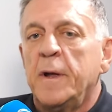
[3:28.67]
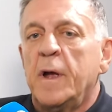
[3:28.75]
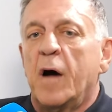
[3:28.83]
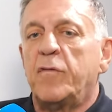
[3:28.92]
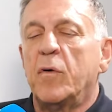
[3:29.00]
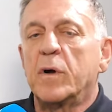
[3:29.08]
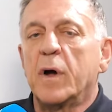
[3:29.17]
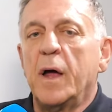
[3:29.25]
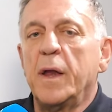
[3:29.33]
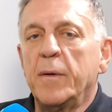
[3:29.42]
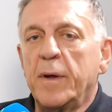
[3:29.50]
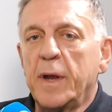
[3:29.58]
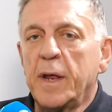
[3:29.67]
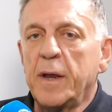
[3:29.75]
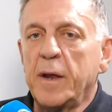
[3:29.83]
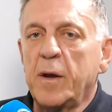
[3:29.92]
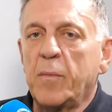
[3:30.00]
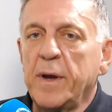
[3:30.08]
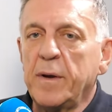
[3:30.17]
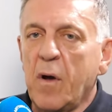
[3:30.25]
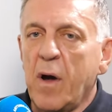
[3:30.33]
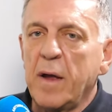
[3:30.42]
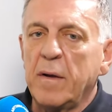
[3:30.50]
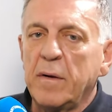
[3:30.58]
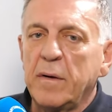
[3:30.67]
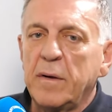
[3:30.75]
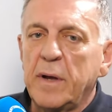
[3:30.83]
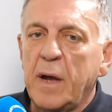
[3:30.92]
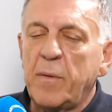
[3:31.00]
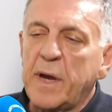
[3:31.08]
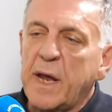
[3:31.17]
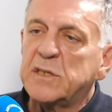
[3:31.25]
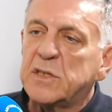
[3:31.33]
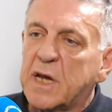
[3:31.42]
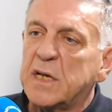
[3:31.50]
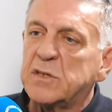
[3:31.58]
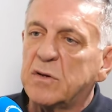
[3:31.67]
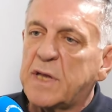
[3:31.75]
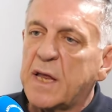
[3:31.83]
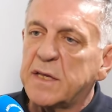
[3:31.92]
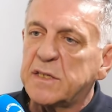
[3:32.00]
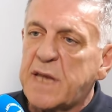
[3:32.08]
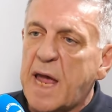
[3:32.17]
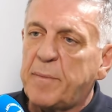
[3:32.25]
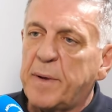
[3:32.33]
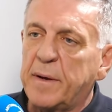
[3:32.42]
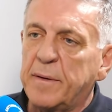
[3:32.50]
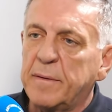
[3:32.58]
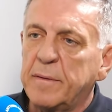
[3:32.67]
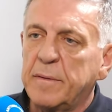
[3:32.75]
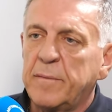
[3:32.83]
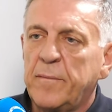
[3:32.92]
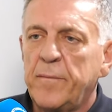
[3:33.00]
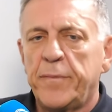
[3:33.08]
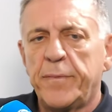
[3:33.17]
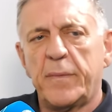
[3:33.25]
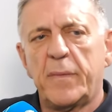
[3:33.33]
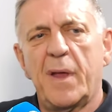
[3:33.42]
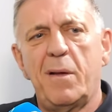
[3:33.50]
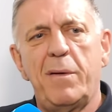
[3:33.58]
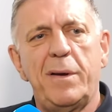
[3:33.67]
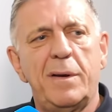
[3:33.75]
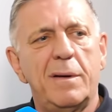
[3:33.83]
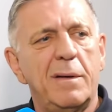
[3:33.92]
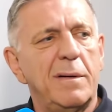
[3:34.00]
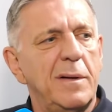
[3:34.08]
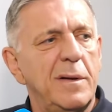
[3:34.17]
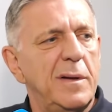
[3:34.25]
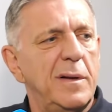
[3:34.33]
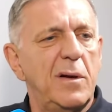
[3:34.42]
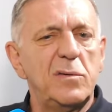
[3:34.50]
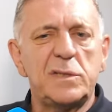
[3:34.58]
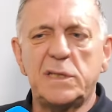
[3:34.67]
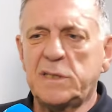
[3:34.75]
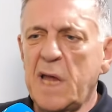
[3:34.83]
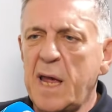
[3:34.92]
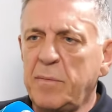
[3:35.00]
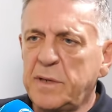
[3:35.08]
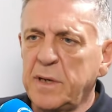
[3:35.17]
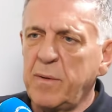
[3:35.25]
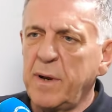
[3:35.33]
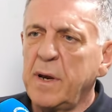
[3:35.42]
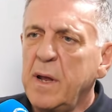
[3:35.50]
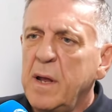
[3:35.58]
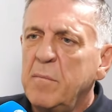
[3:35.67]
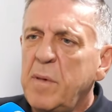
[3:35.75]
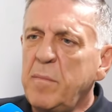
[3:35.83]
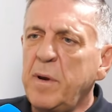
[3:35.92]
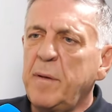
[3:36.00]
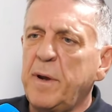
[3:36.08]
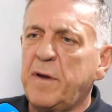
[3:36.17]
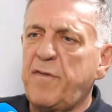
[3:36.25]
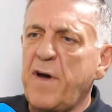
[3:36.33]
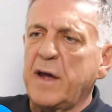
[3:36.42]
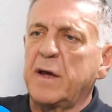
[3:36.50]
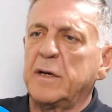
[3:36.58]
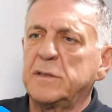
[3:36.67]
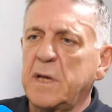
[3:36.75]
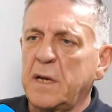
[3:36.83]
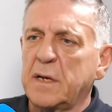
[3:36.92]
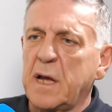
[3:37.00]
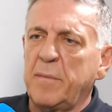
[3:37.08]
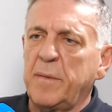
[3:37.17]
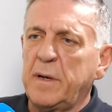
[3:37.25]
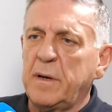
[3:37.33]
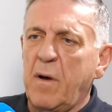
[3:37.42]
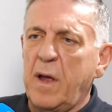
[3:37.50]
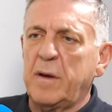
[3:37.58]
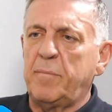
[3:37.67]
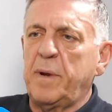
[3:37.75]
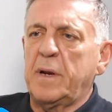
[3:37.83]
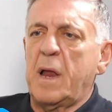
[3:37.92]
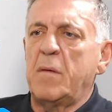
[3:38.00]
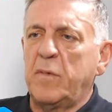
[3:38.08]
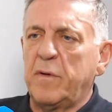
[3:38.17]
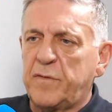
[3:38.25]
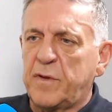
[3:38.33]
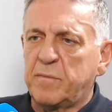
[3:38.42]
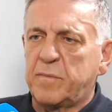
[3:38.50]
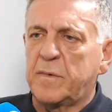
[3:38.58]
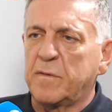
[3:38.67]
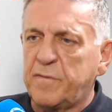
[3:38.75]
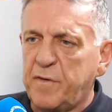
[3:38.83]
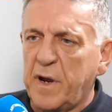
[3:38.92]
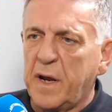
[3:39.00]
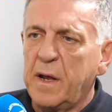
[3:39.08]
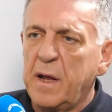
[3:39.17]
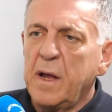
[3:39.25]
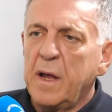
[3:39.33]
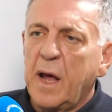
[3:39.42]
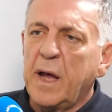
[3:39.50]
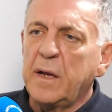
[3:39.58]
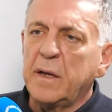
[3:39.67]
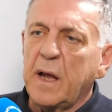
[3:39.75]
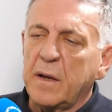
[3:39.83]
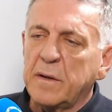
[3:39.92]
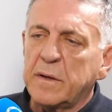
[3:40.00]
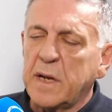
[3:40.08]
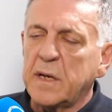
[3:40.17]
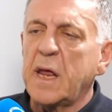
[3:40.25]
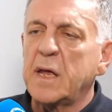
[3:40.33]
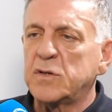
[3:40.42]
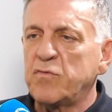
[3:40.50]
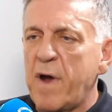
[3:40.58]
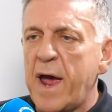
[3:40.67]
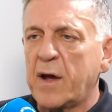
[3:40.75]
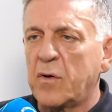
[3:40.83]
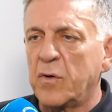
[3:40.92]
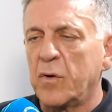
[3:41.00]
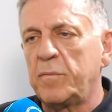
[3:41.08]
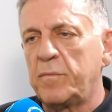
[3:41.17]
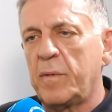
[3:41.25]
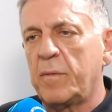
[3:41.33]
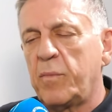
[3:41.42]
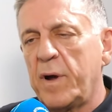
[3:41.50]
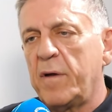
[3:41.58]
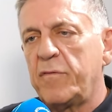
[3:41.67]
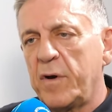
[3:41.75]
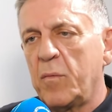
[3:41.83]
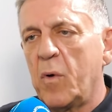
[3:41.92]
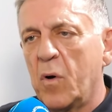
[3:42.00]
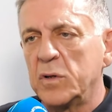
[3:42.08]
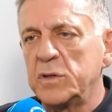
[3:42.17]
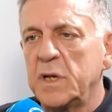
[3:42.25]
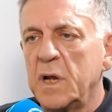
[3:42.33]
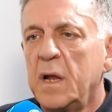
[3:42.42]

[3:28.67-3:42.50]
I thought, and, went, and then I went, like, he went, he's the geezer who done the stabbing. I went, who's he stabbed? He went, remember the big fat geezer that come in, like the big lump with the, the thing? He, there, there's a rag on, on wherever it was